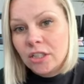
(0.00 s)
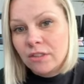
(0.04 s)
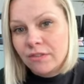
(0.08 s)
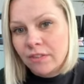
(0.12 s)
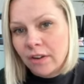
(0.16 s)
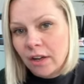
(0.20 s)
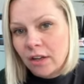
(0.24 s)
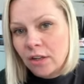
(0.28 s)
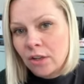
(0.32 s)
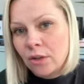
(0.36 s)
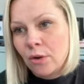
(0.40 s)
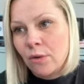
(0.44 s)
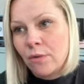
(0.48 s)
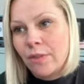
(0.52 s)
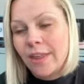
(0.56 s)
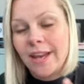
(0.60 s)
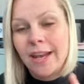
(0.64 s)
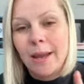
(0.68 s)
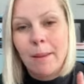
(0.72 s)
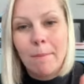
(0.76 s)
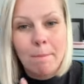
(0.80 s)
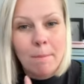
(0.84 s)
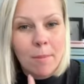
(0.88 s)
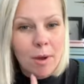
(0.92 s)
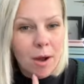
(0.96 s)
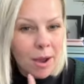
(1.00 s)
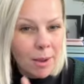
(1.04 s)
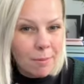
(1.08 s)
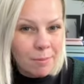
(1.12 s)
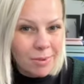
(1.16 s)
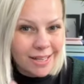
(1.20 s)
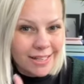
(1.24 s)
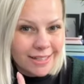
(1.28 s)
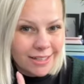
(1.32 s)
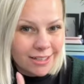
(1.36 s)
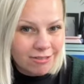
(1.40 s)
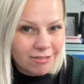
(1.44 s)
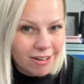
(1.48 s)
fungal, then it might
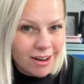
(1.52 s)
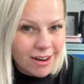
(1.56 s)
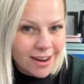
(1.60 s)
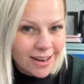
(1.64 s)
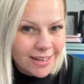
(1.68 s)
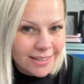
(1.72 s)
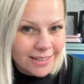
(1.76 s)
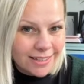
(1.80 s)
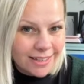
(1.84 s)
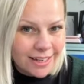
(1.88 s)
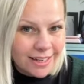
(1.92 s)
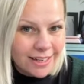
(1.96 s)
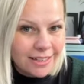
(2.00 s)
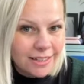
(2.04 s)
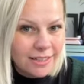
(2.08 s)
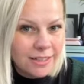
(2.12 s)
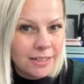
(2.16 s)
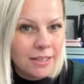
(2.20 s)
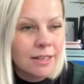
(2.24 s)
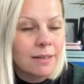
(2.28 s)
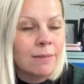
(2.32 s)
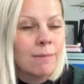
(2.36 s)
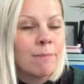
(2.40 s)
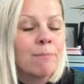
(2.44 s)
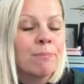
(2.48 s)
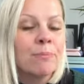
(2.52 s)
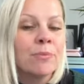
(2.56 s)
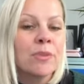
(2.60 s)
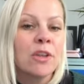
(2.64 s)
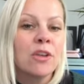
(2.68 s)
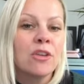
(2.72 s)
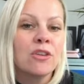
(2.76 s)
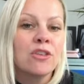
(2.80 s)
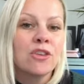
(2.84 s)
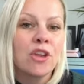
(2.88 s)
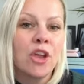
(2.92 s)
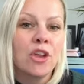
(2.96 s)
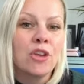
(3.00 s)
be psoriasis.
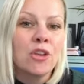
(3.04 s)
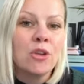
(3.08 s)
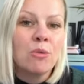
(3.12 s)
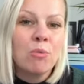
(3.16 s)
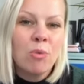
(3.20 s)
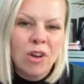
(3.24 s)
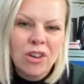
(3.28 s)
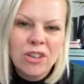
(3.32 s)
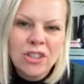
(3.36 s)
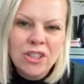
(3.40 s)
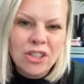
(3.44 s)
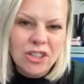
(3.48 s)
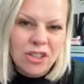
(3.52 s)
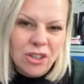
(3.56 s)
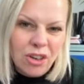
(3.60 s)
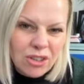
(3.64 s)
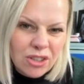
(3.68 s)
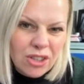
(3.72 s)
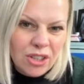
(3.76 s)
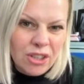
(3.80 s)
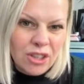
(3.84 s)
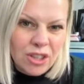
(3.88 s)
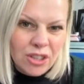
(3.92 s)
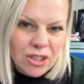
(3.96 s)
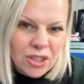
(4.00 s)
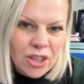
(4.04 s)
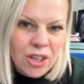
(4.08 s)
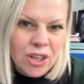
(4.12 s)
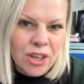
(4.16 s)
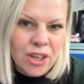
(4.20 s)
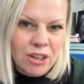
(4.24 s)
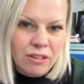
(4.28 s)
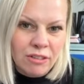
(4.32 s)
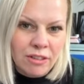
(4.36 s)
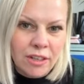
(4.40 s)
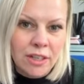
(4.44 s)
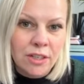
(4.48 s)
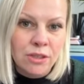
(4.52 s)
So you want a doctor that's
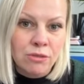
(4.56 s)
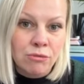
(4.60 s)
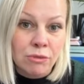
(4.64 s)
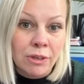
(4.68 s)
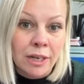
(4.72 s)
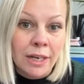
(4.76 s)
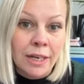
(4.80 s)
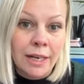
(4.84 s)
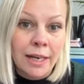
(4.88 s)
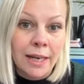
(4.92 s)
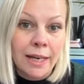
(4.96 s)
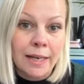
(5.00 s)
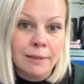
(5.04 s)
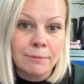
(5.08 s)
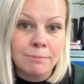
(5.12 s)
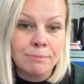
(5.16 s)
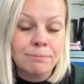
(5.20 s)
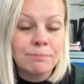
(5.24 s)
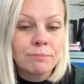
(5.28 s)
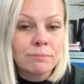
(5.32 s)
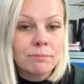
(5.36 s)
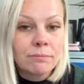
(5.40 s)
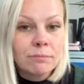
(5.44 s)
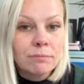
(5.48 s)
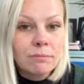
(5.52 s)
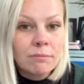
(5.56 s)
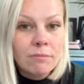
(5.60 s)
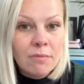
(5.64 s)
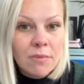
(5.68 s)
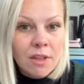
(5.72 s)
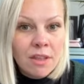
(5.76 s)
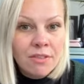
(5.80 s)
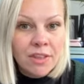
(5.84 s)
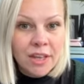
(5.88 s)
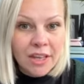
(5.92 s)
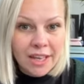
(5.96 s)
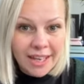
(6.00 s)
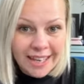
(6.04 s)
curious, really,
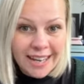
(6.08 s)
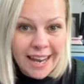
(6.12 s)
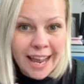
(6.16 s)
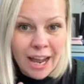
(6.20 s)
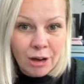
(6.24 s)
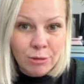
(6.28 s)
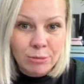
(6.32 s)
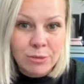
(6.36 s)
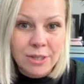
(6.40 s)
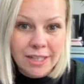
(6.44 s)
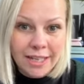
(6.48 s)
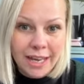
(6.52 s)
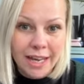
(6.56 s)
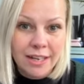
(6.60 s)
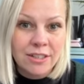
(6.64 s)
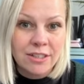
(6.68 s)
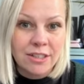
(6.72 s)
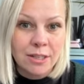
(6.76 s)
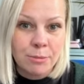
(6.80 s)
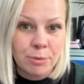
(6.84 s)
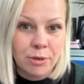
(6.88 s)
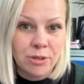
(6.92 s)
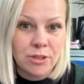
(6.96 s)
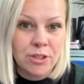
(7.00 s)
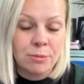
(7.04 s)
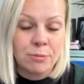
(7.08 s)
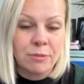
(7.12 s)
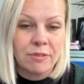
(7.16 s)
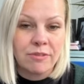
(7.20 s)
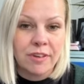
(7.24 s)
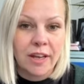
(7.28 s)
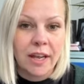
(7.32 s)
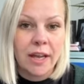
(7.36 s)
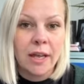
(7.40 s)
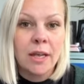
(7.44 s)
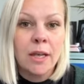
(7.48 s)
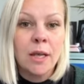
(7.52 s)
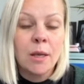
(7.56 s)
that can help you get to the bottom of
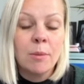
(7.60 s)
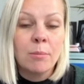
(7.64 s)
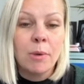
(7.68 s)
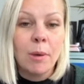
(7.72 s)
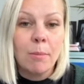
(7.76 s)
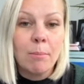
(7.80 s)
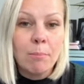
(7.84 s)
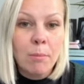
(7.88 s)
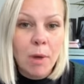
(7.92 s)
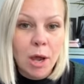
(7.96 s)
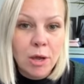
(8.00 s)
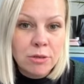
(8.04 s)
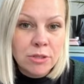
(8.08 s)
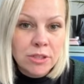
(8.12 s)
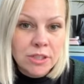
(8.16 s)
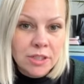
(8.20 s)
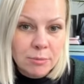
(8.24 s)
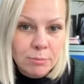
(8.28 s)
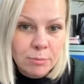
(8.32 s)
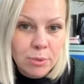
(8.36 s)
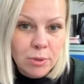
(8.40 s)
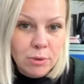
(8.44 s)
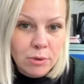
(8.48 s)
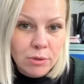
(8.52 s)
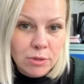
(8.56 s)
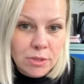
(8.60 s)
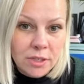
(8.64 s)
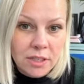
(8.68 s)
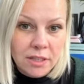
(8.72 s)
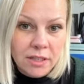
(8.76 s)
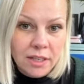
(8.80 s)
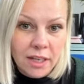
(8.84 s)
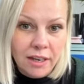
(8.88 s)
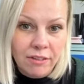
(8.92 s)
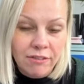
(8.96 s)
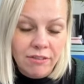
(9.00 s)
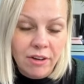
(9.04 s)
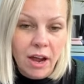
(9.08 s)
it. But most important
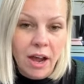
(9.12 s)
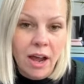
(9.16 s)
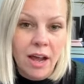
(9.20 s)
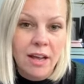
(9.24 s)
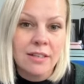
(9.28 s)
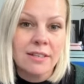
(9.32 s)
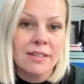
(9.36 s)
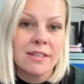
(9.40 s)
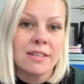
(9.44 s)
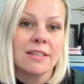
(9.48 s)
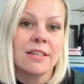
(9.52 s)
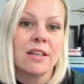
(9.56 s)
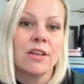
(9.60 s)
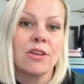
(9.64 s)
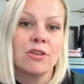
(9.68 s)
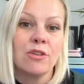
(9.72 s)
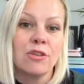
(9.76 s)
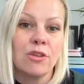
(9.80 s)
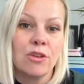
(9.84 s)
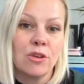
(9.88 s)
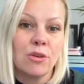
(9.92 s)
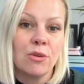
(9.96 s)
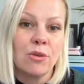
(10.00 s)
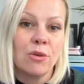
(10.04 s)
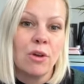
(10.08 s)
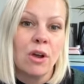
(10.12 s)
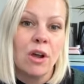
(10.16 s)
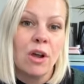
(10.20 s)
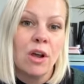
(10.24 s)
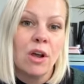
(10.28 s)
thing for us is that your